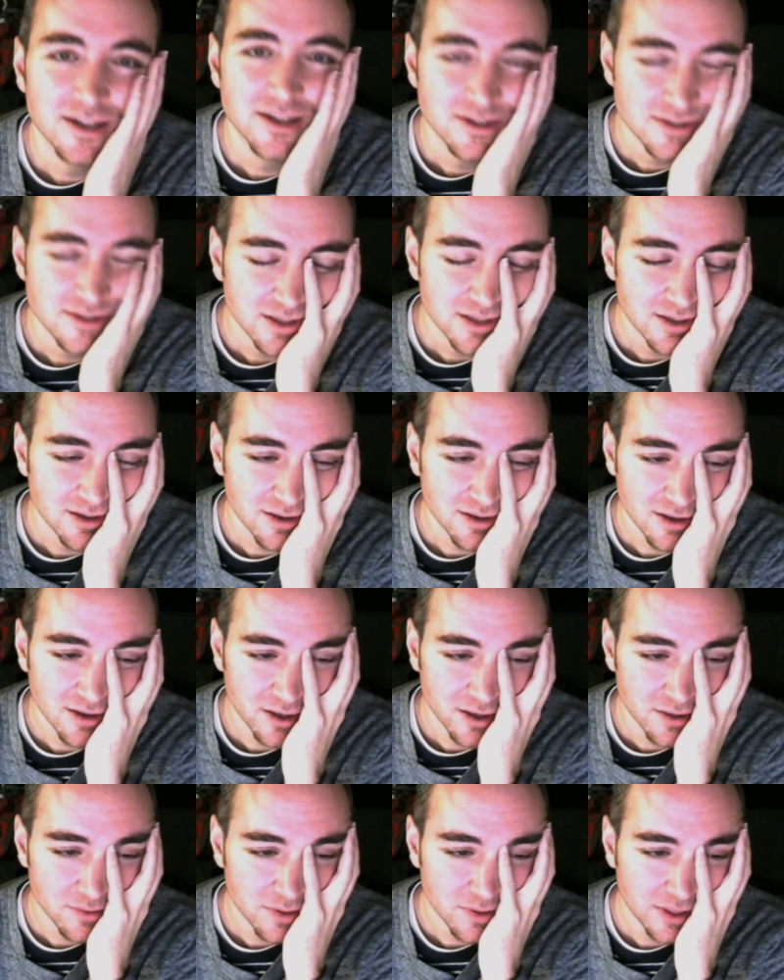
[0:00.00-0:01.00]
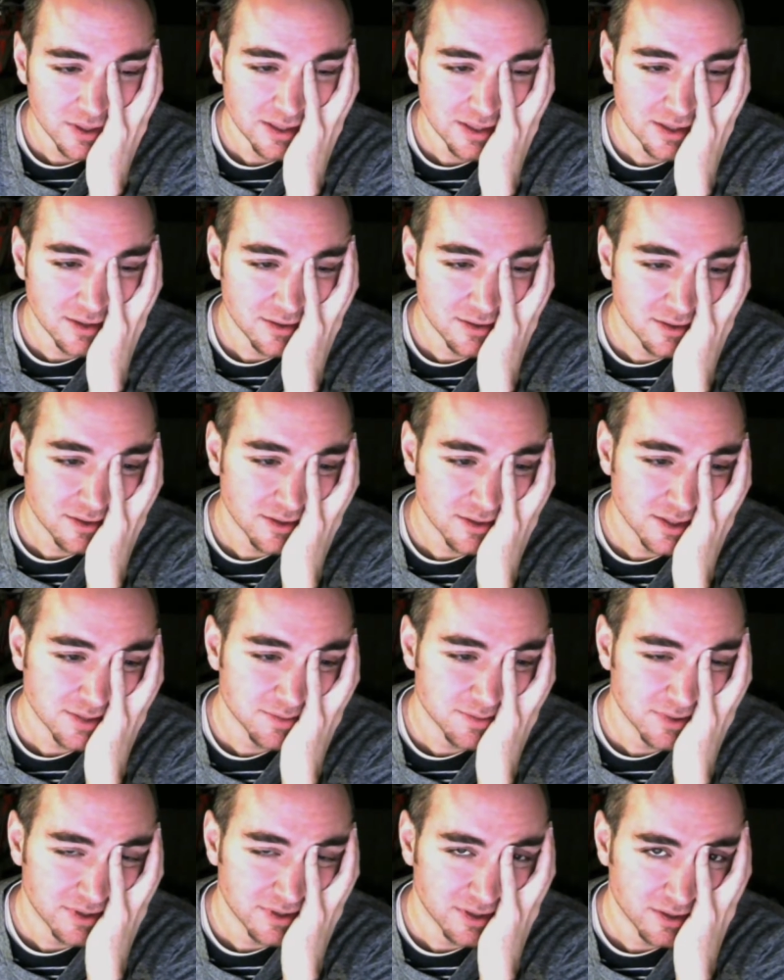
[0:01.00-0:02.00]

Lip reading: I was like, oh, I don't want to eat this, but